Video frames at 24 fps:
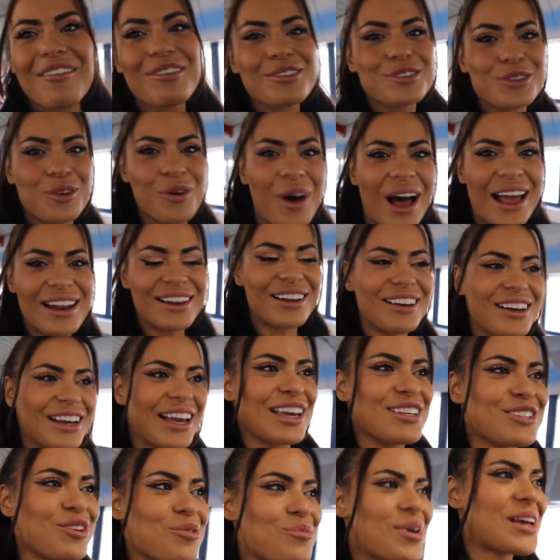was quite
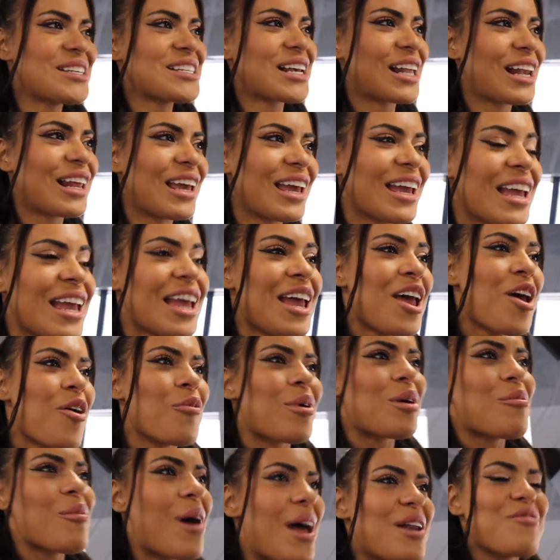lucky so basically
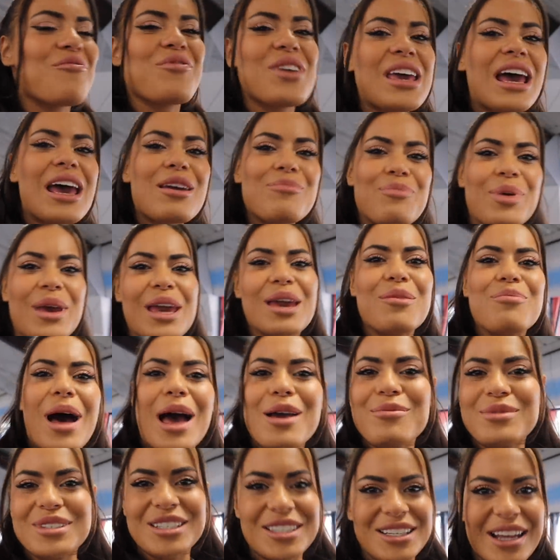we went VIP
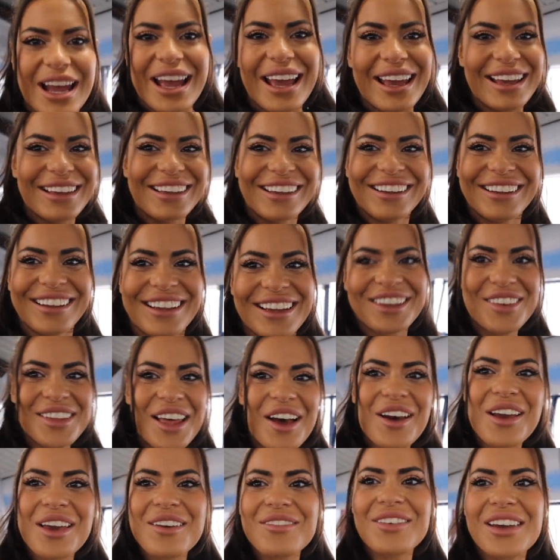by mistake
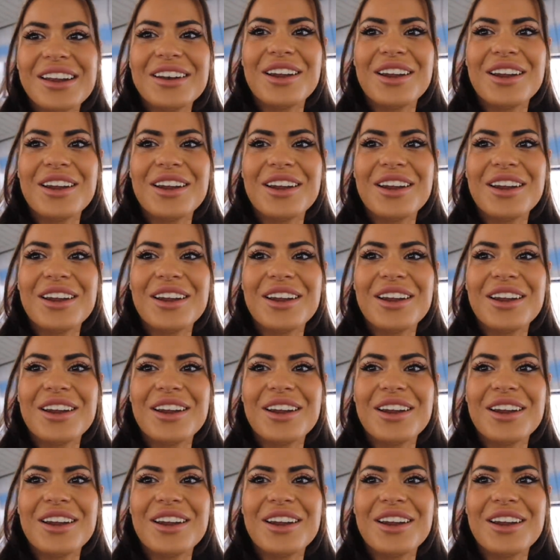without even